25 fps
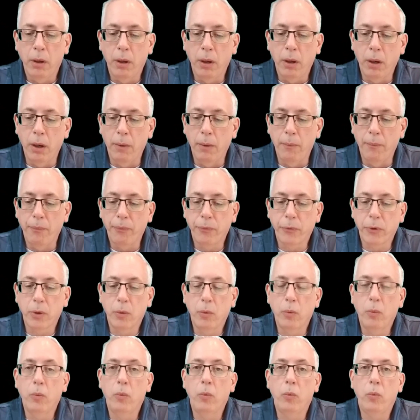Um,
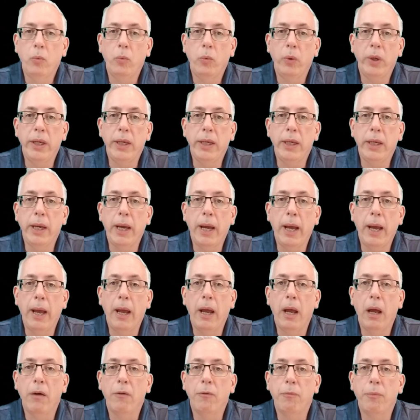we
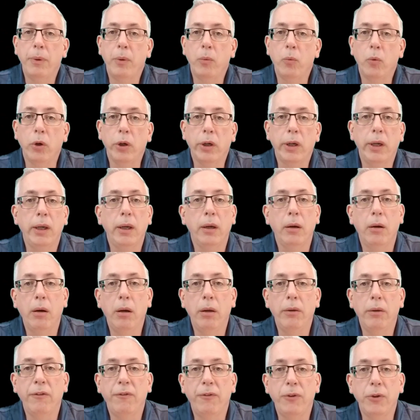have been working
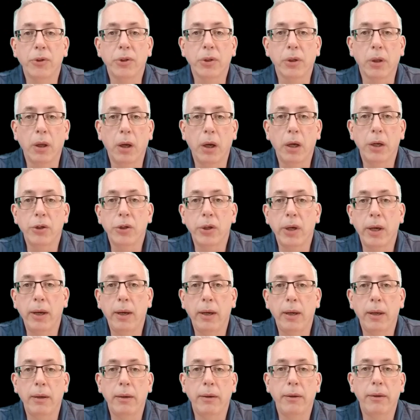on the fuselage
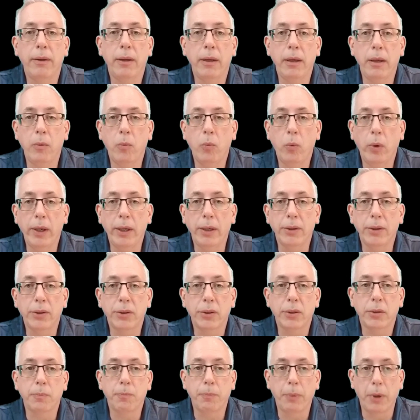and the wing
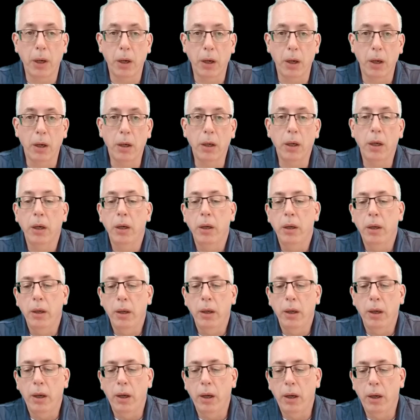spar,
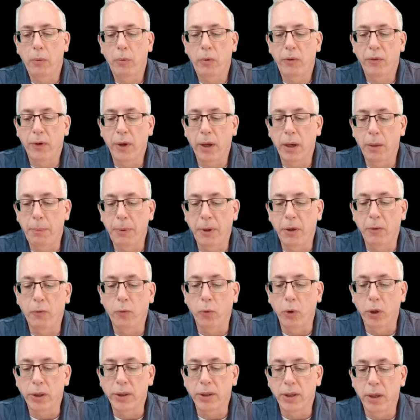uh, and we've got a bit of
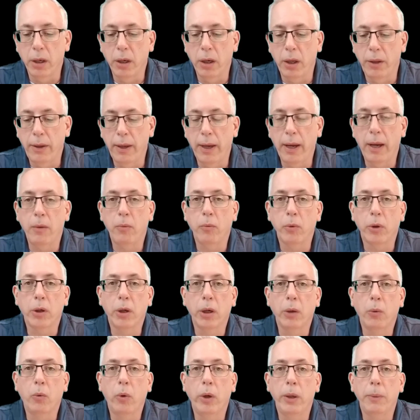work done on that. We're
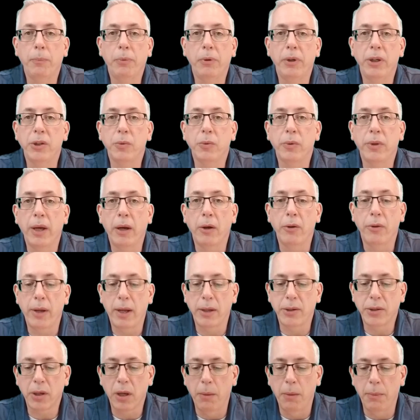quite pleased with how
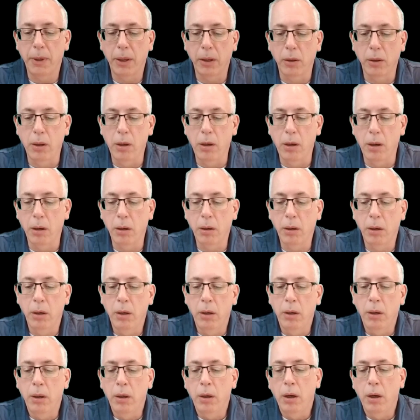that's coming along.
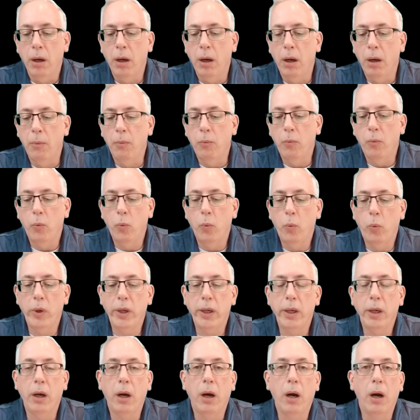Um,
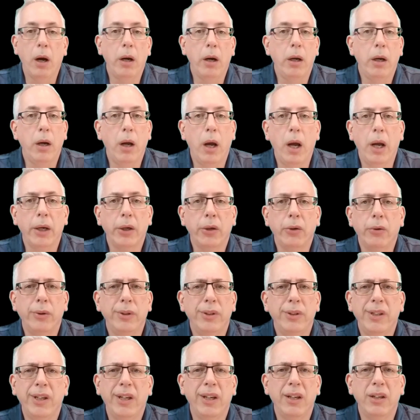we are not
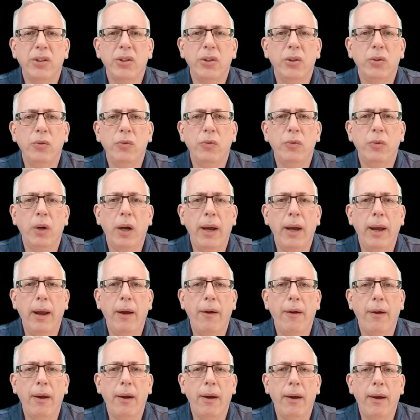going to get too
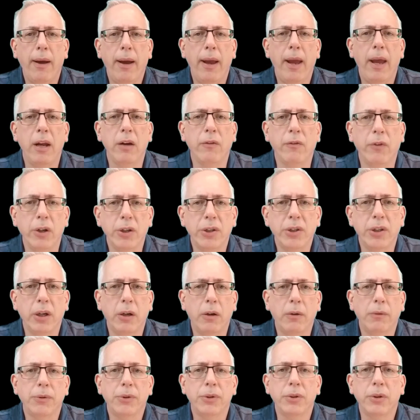ahead of
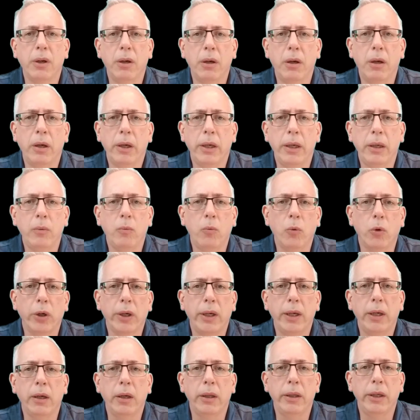ourselves uh, in
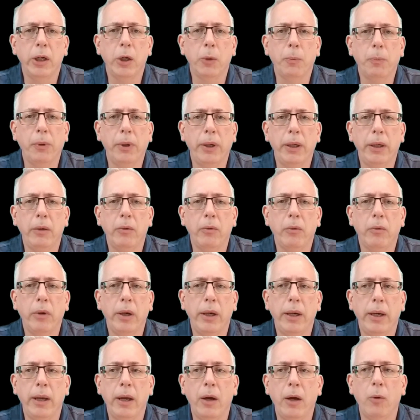working on the airplane
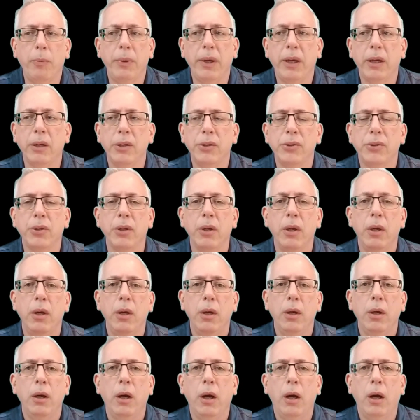right now because
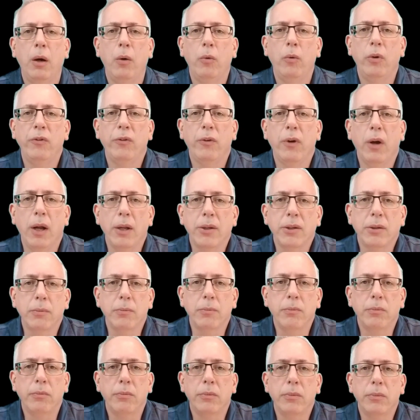uh, we've got
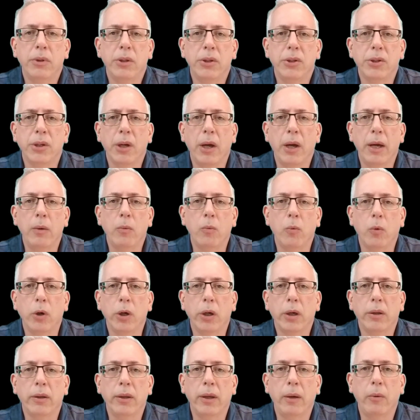some design
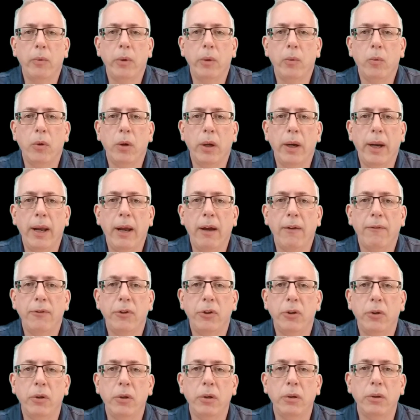work that we want to have
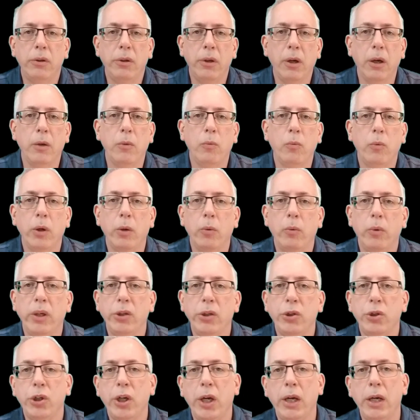done, done where we
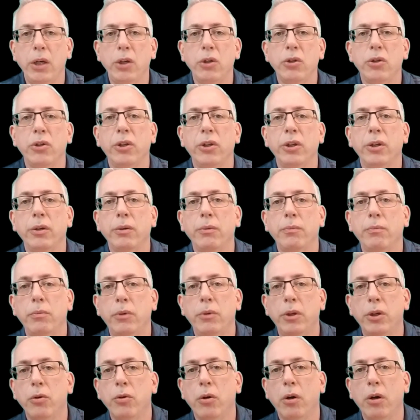change the,
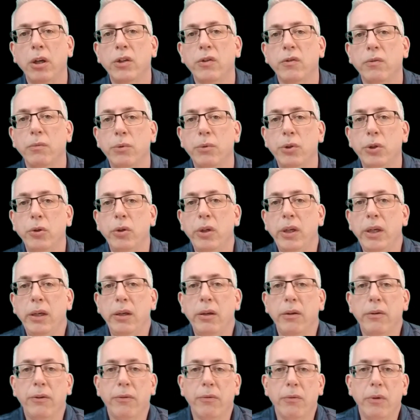the drawings from 2D
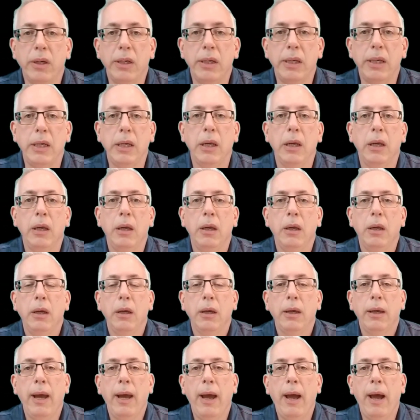to 3D
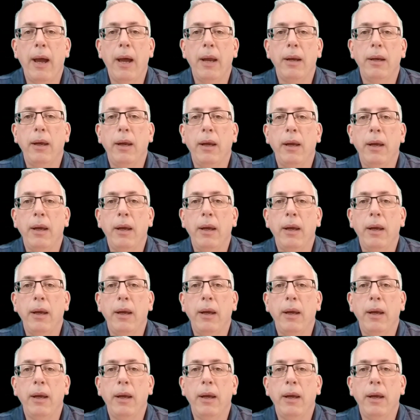CAD.